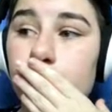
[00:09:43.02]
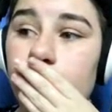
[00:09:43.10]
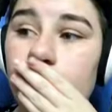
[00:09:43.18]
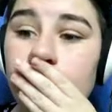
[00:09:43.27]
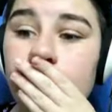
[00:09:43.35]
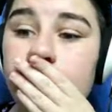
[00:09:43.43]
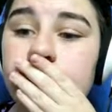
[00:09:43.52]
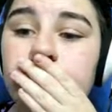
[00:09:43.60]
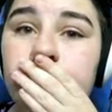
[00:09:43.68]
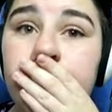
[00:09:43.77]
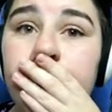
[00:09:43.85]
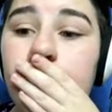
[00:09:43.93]
Boss,
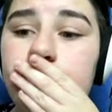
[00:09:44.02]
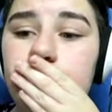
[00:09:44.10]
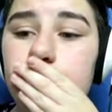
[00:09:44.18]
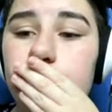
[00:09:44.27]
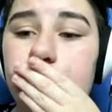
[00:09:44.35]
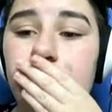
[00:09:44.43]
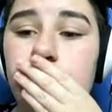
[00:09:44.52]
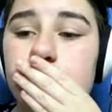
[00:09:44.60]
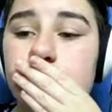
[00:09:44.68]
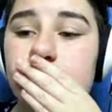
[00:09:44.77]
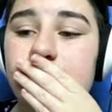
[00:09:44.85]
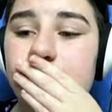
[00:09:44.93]
we have an
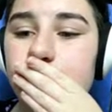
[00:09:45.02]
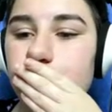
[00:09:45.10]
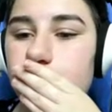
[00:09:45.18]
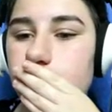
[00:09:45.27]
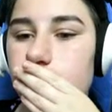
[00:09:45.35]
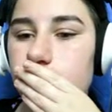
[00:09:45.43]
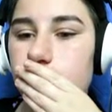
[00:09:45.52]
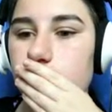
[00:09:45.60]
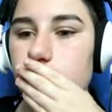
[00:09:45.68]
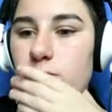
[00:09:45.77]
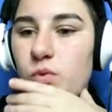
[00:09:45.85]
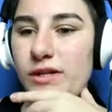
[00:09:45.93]
emergency.
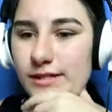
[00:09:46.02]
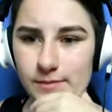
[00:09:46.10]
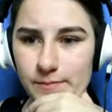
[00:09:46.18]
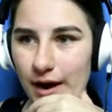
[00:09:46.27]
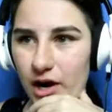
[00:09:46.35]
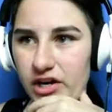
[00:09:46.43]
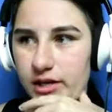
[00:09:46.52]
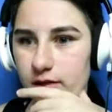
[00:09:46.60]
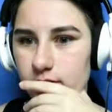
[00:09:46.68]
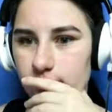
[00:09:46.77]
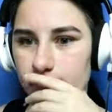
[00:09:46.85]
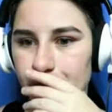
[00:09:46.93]
What is it, Barry?
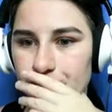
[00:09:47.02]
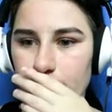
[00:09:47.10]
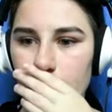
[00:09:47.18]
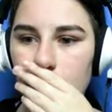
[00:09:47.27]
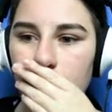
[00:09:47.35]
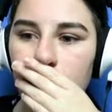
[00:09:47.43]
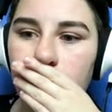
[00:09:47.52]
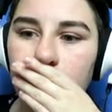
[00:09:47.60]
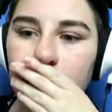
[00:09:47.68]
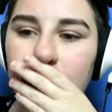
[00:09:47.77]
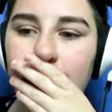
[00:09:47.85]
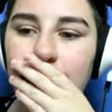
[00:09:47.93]

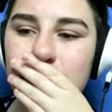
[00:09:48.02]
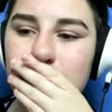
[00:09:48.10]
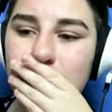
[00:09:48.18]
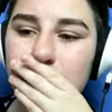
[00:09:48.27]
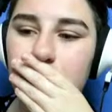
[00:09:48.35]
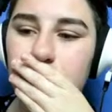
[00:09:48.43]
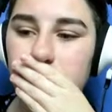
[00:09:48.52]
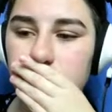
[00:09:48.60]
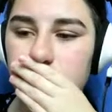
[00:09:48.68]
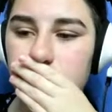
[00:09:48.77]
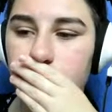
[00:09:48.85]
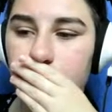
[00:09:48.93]
I accidentally
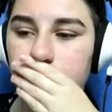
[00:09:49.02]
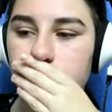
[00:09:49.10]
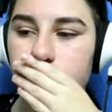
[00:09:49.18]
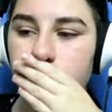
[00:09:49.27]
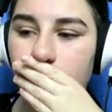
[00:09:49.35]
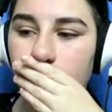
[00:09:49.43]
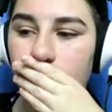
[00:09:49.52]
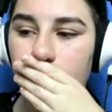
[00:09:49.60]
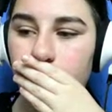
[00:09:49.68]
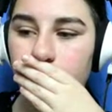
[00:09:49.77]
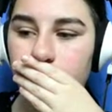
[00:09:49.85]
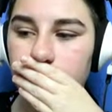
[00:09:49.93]
mixed a potion of fire
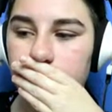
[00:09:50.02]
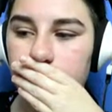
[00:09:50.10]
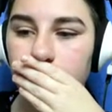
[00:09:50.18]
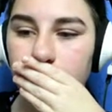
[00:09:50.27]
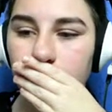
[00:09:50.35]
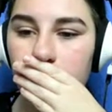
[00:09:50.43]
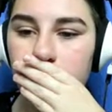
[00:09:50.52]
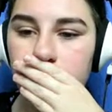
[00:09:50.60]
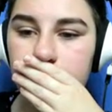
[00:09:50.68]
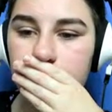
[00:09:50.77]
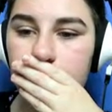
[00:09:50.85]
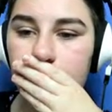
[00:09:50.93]
breath into the
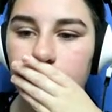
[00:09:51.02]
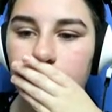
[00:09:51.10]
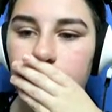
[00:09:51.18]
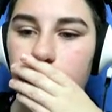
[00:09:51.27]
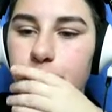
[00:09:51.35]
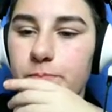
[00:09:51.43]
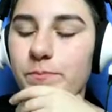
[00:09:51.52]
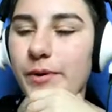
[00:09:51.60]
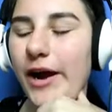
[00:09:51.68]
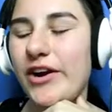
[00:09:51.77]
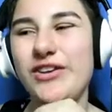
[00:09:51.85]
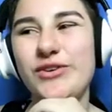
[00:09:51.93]
punks.
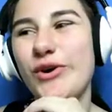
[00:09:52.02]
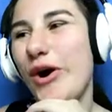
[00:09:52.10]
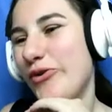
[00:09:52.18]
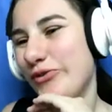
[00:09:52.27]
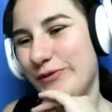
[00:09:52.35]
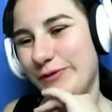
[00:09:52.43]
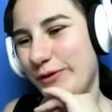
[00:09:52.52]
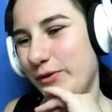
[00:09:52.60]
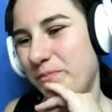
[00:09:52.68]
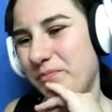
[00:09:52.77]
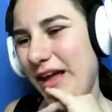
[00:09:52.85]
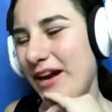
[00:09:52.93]
Barry, you old
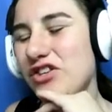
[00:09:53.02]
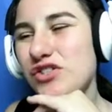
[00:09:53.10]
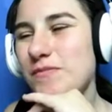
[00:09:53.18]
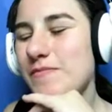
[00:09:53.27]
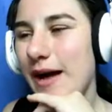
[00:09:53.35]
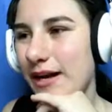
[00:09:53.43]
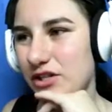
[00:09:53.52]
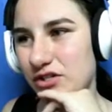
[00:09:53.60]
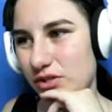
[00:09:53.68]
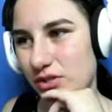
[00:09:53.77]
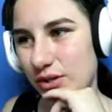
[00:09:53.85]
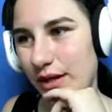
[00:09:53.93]
fool. How did you manage
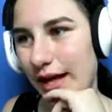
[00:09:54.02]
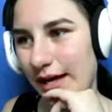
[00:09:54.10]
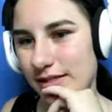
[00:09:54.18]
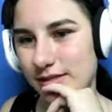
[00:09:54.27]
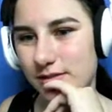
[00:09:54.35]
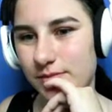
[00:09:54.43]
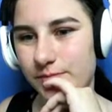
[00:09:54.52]
to do that?